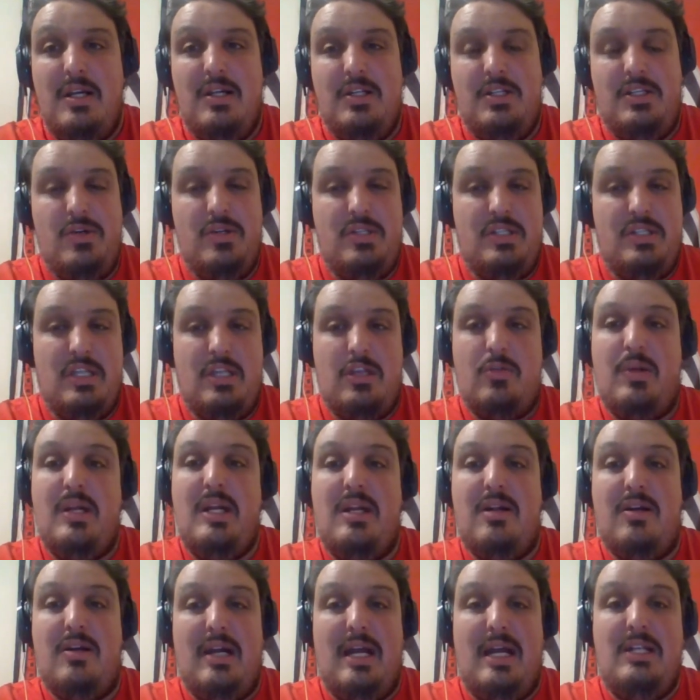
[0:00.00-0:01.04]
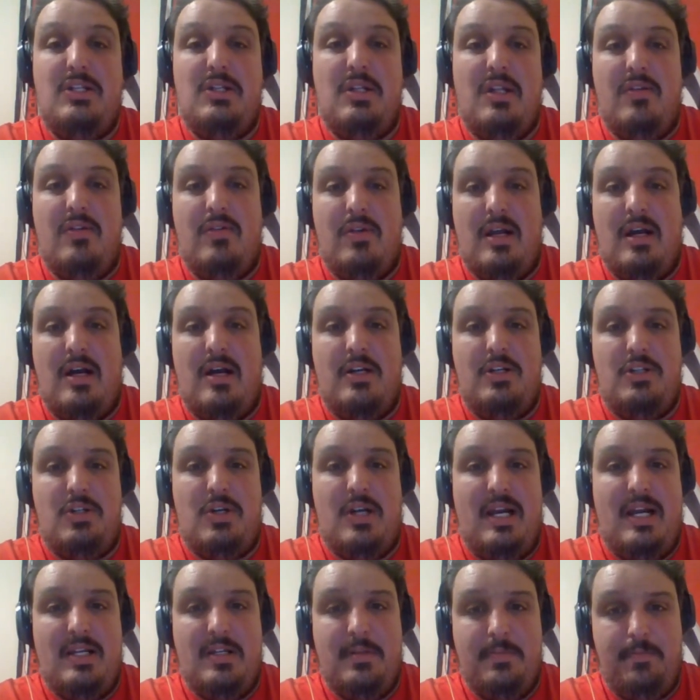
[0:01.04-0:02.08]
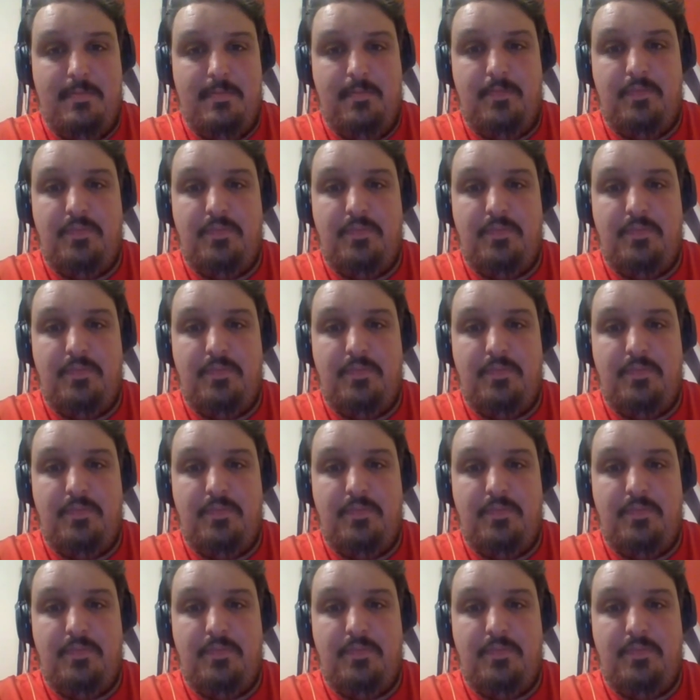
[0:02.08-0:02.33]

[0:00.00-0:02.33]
so it's a three-year entry-level contract.